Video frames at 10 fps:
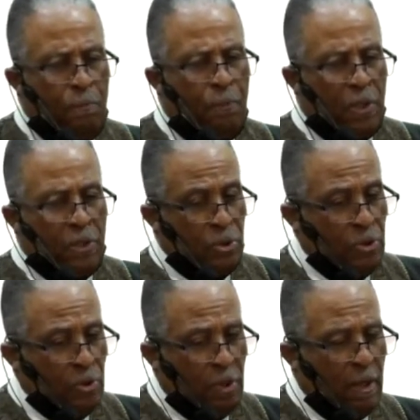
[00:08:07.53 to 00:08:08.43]

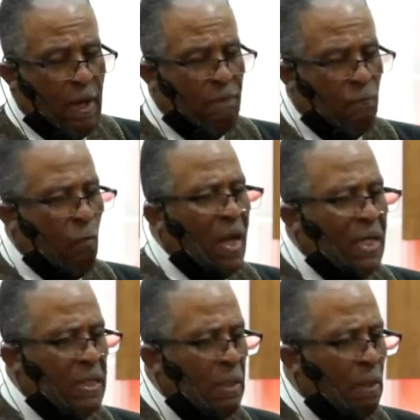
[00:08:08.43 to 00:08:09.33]
partook of
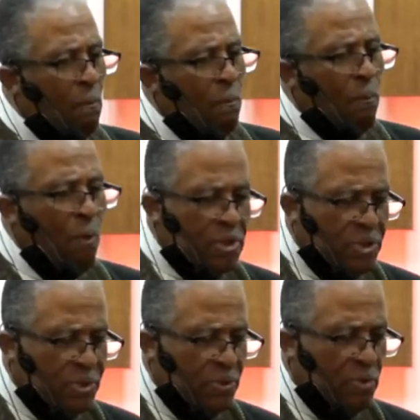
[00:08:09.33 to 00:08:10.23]
one
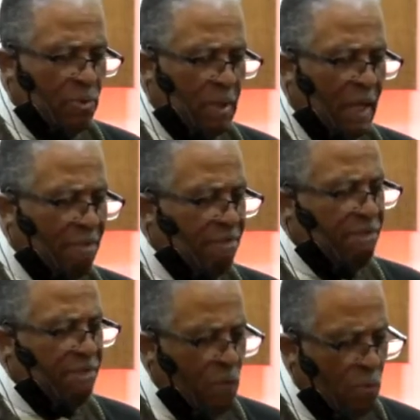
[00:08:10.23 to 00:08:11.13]
morsel of
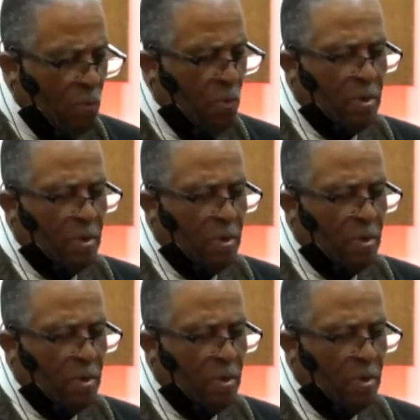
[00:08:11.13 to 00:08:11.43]
food,